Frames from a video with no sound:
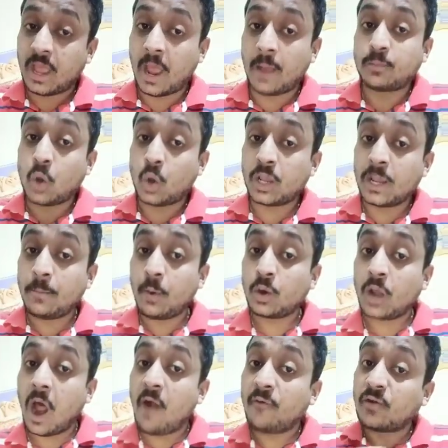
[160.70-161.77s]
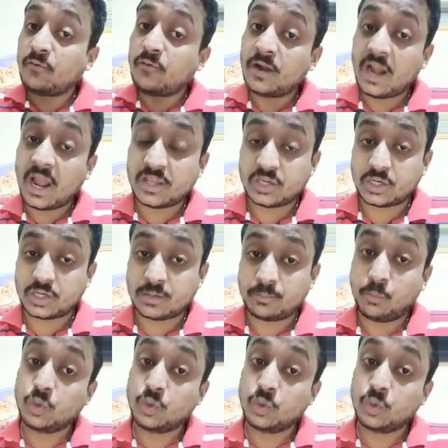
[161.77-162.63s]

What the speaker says: I am talking about after fertilization.